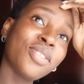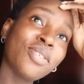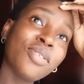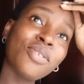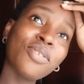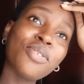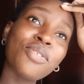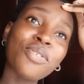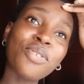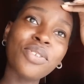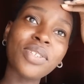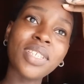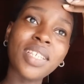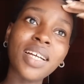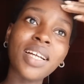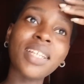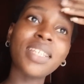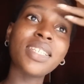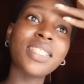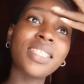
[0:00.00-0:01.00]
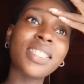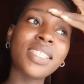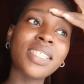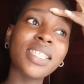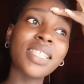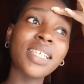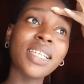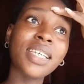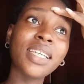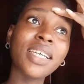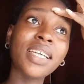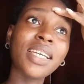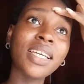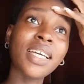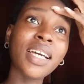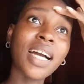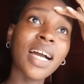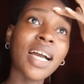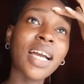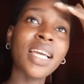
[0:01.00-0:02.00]
do you know that
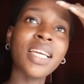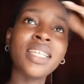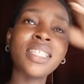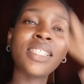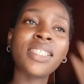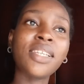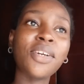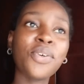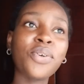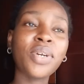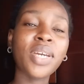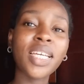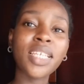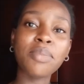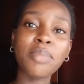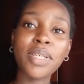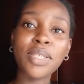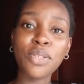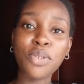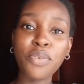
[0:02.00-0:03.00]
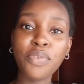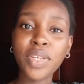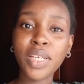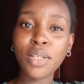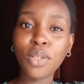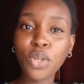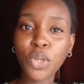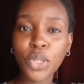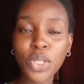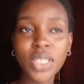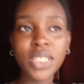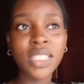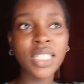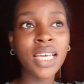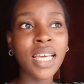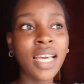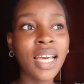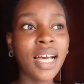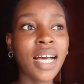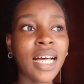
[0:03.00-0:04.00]
I second guess myself a lot
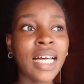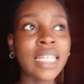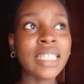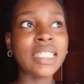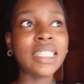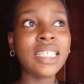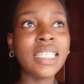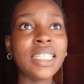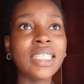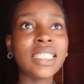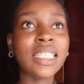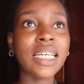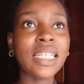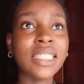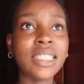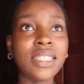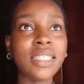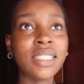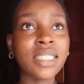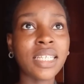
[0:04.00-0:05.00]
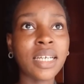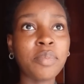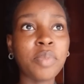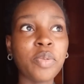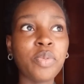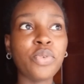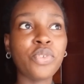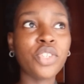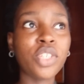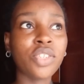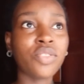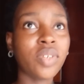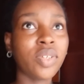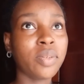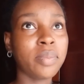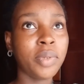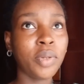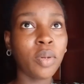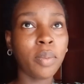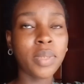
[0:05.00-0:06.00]
and things like this and people just
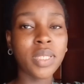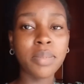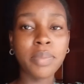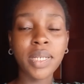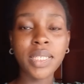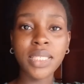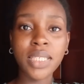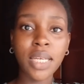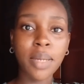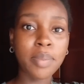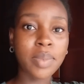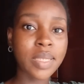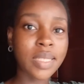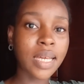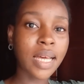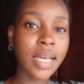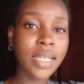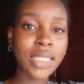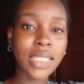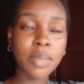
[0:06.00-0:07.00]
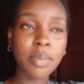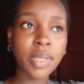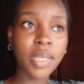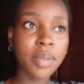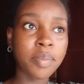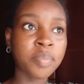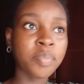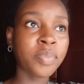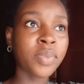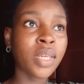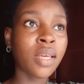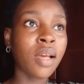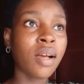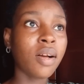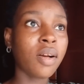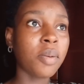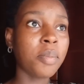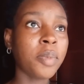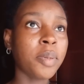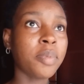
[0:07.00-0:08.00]
randomly come into my DMs to ask me
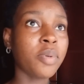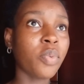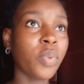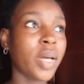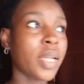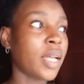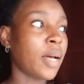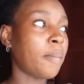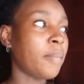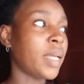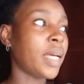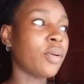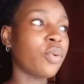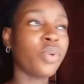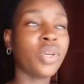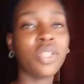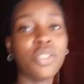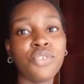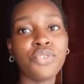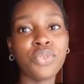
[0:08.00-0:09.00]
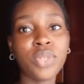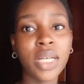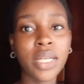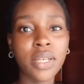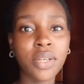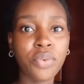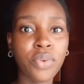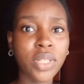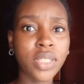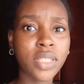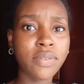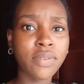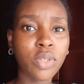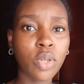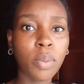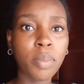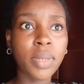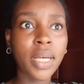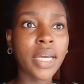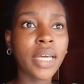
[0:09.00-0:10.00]
uh, maybe when I'm like going through like a creative
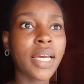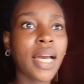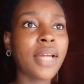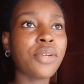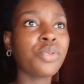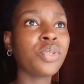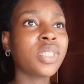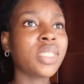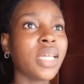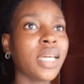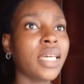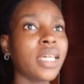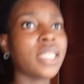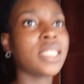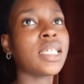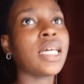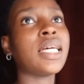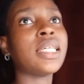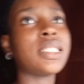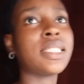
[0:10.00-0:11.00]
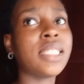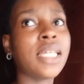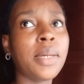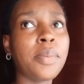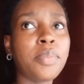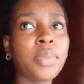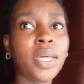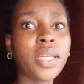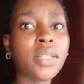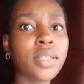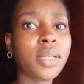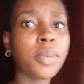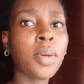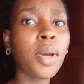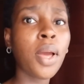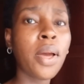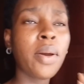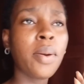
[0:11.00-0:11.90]
storm, like I don't take it as them being